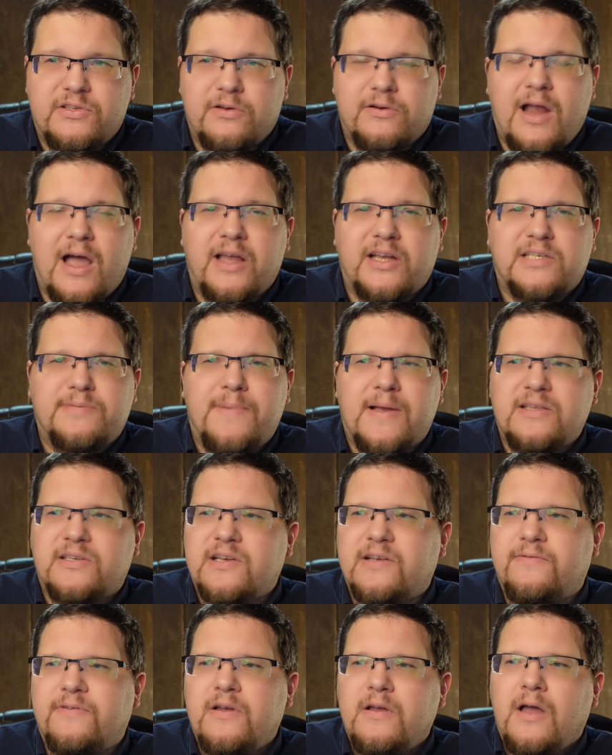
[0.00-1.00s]
They're not
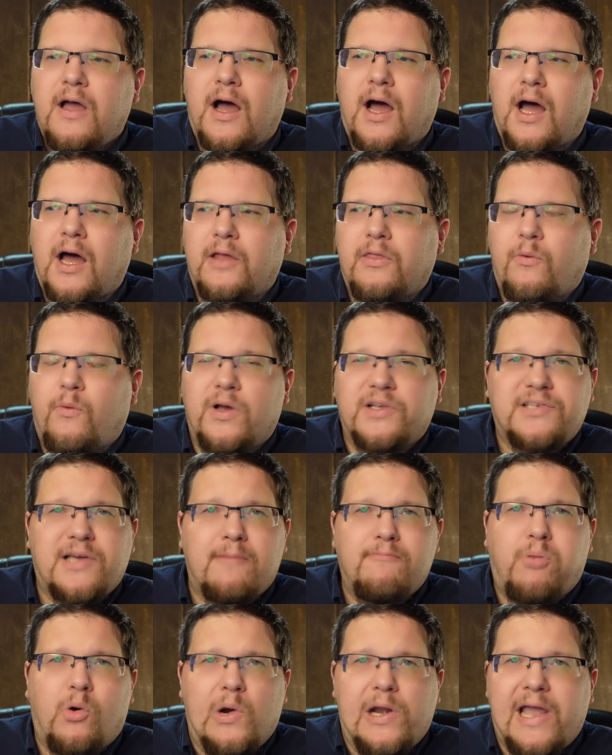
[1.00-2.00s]
expensive. Uh, the ones
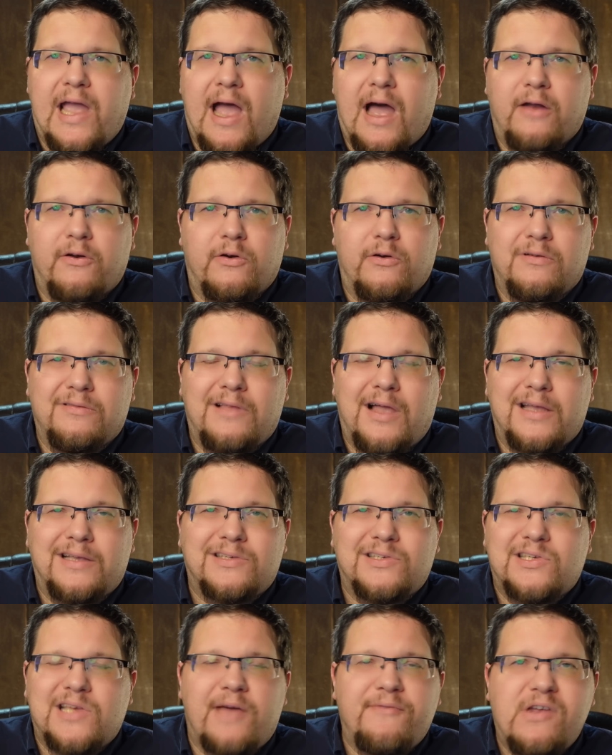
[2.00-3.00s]
I'm pointing out are like
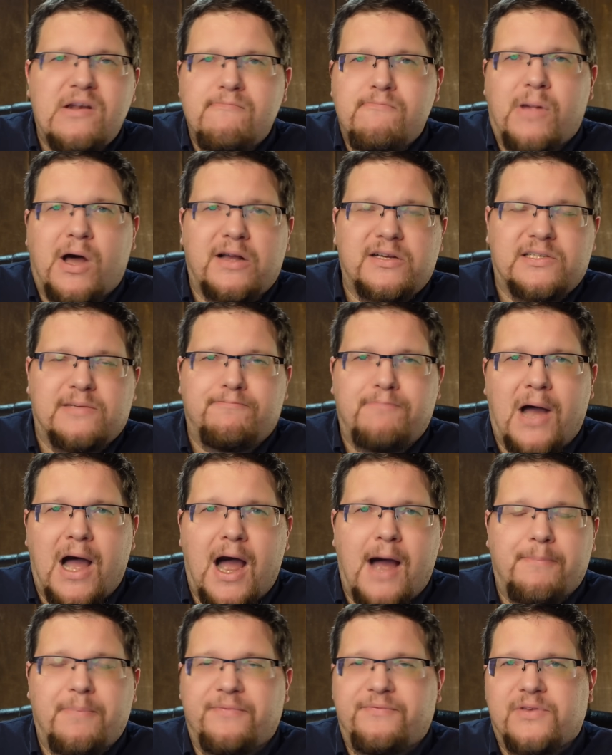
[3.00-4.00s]
seven bucks a
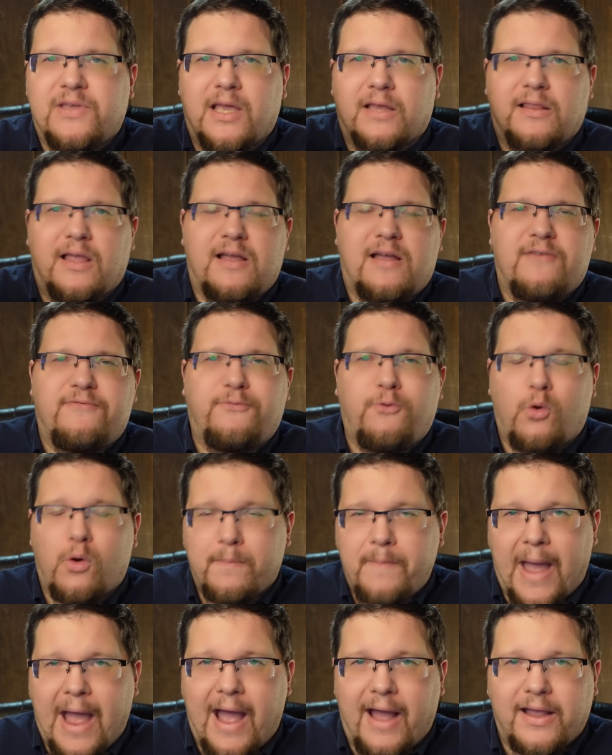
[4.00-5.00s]
pop if you get like a four
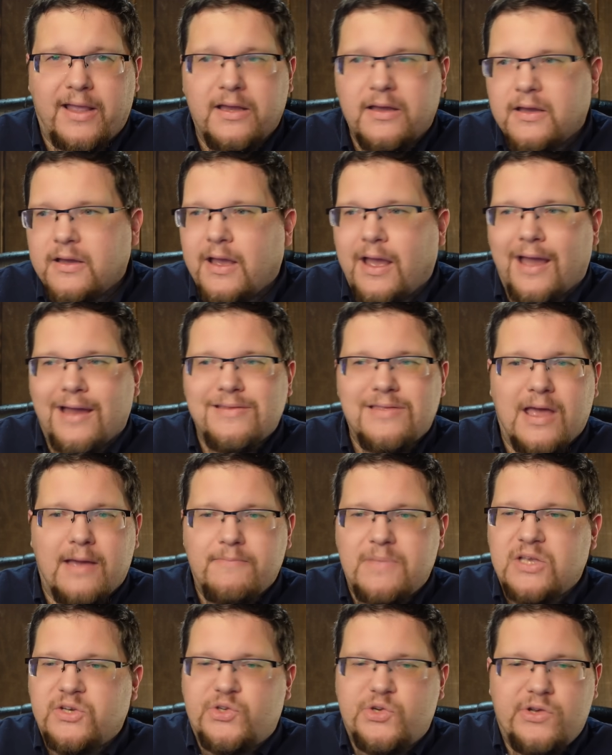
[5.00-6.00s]
pack, and that
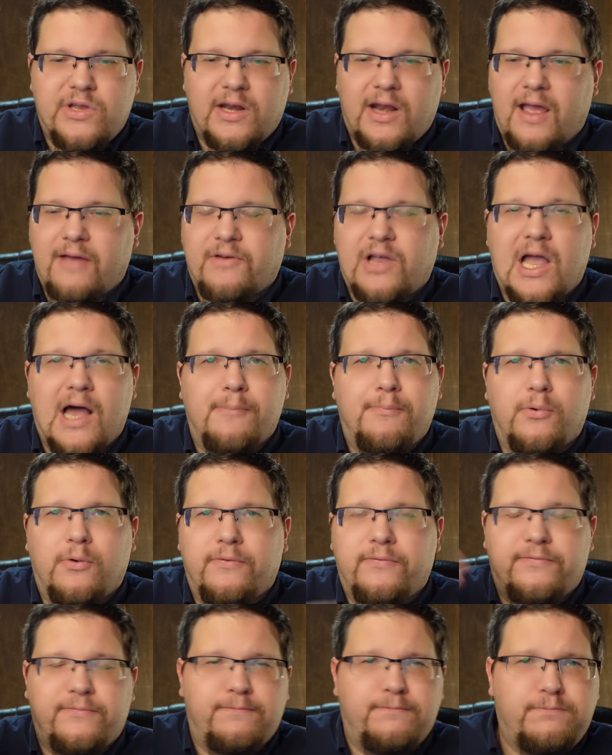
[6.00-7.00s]
means you can have a
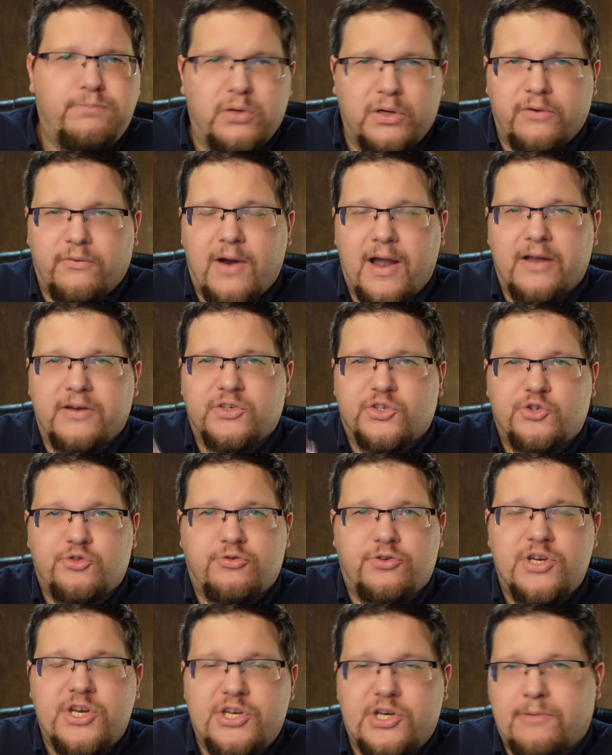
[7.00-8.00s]
couple put around a
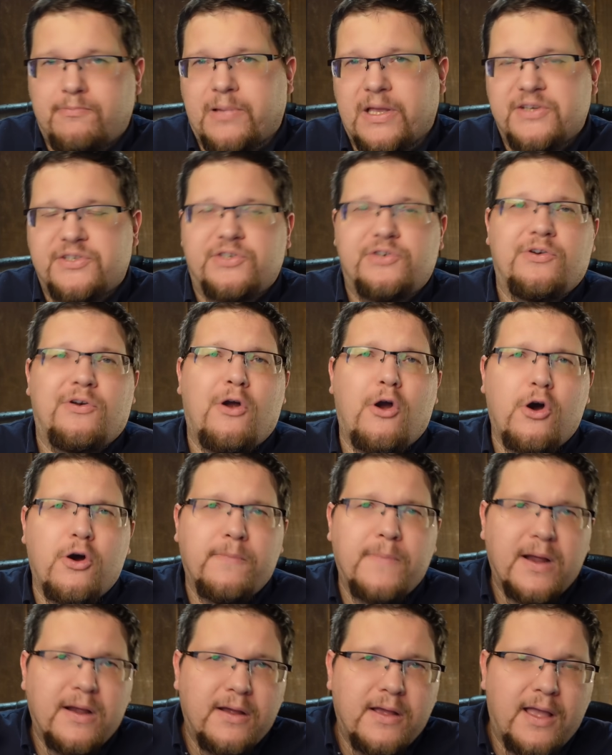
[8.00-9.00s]
strategic place in your
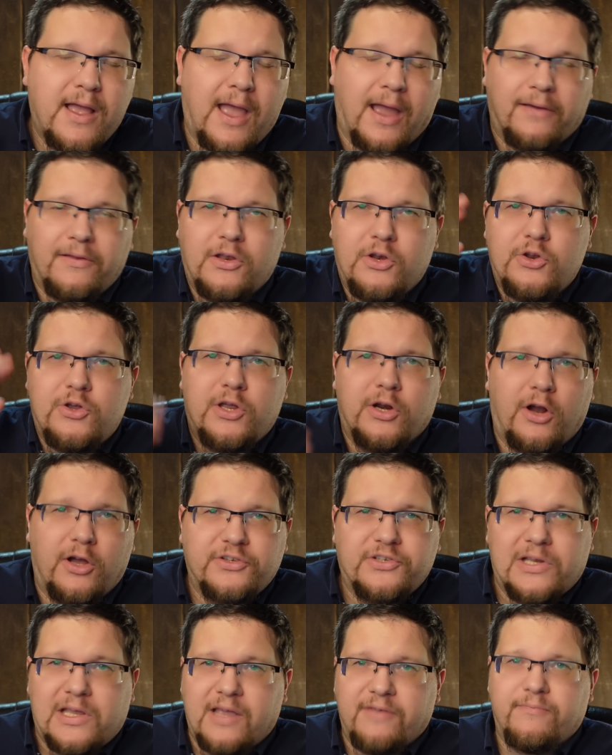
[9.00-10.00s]
home. And then you can
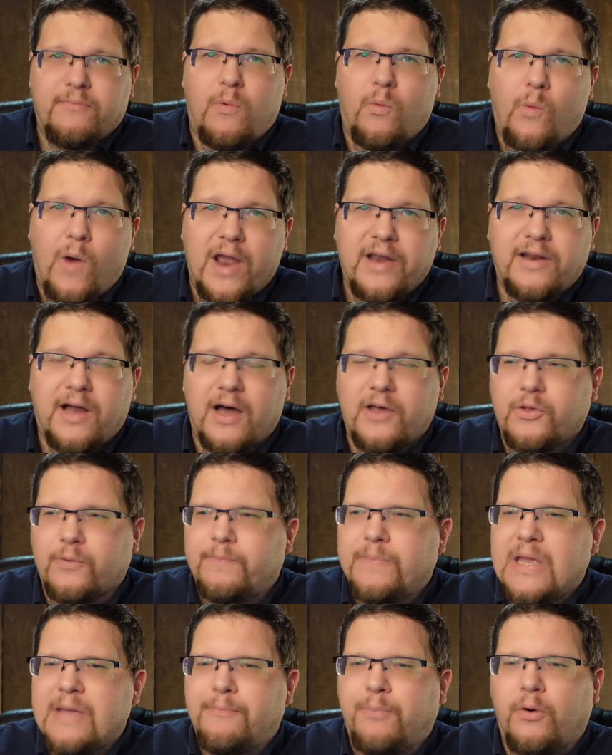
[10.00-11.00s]
also give them away to other
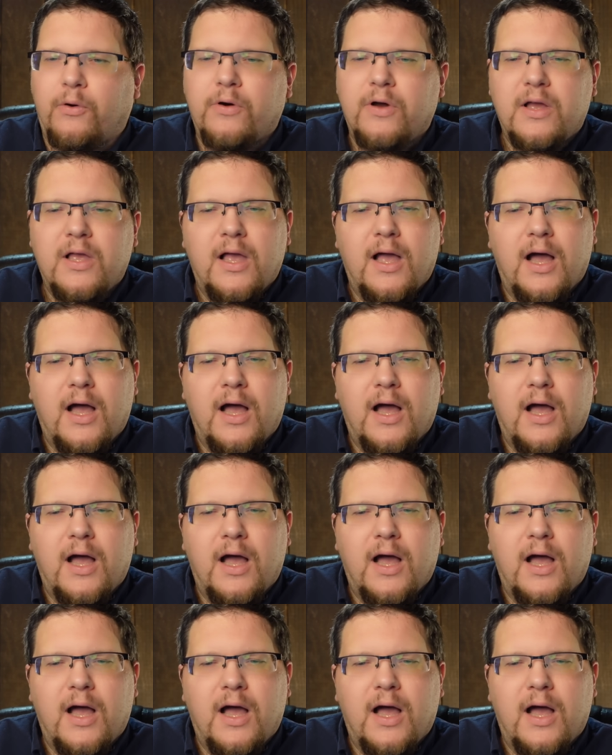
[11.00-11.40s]
people.